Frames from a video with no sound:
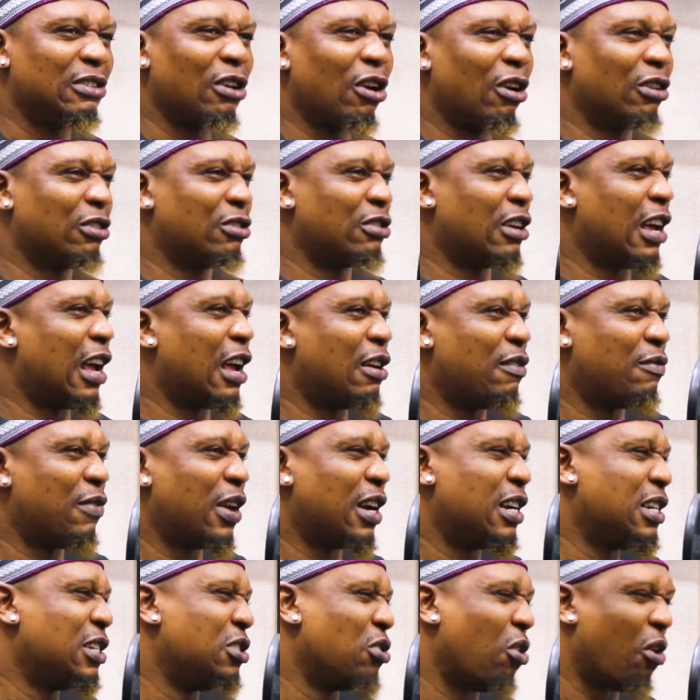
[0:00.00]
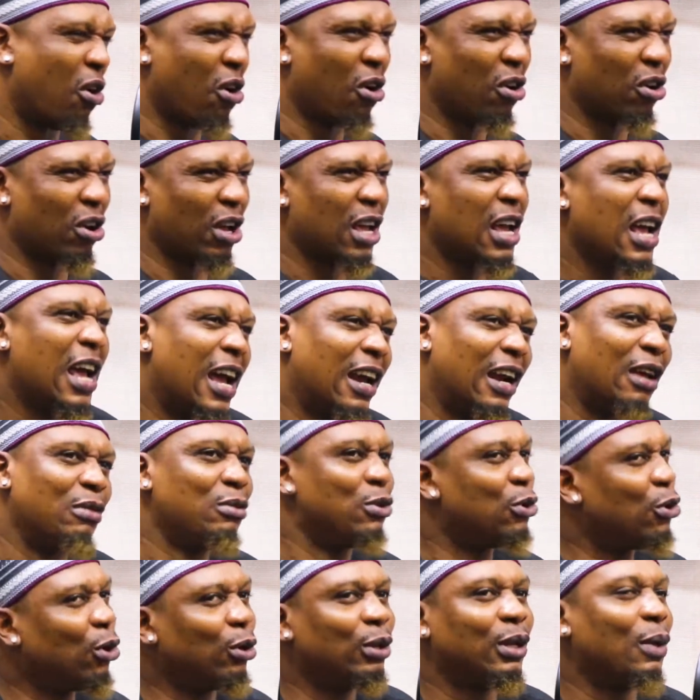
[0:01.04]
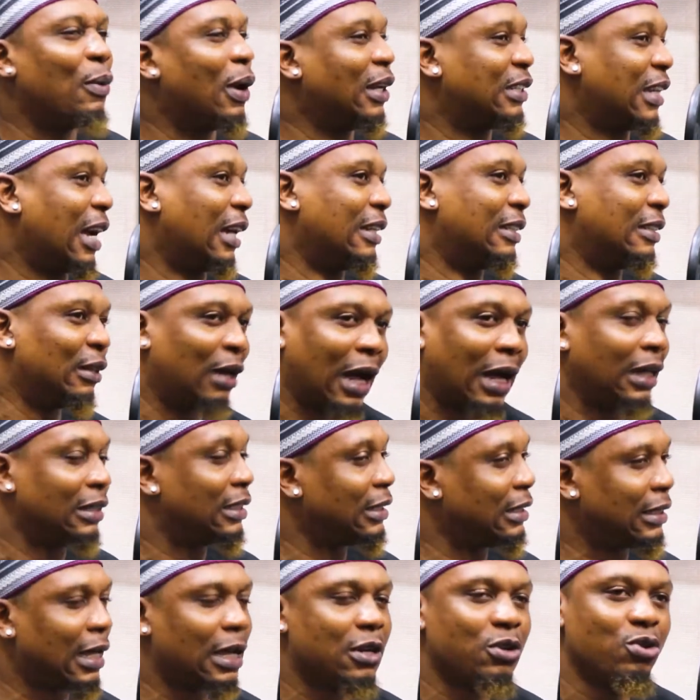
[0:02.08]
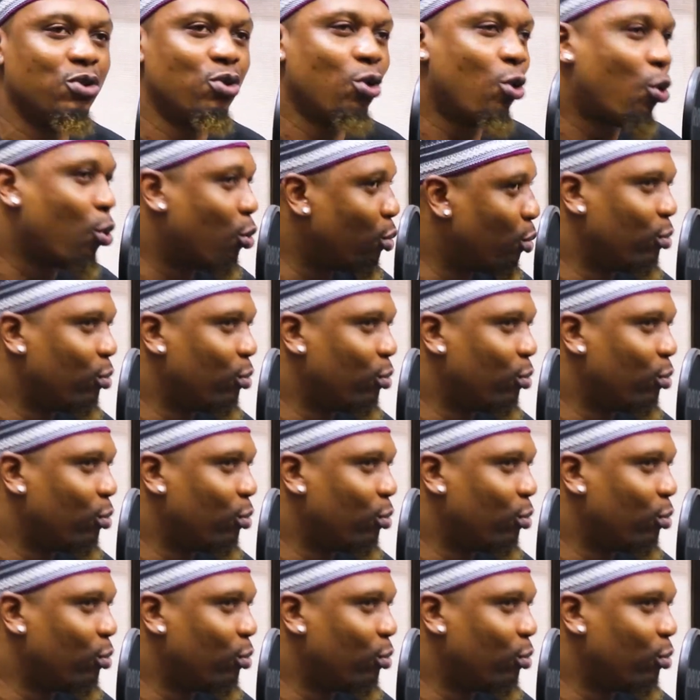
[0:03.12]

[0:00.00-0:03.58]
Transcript: not very young. And you know, they were shy, and she said no.